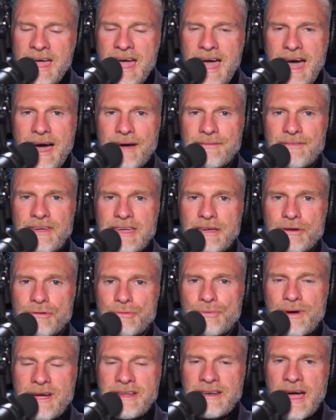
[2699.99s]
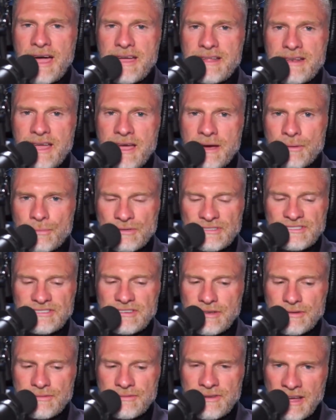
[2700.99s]
Have a great night, and we'll
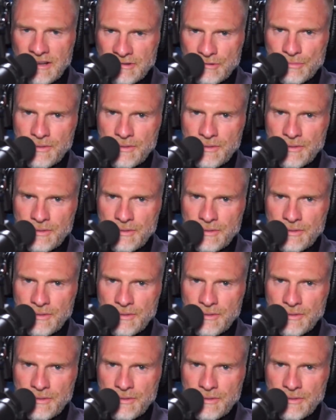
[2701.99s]
see you next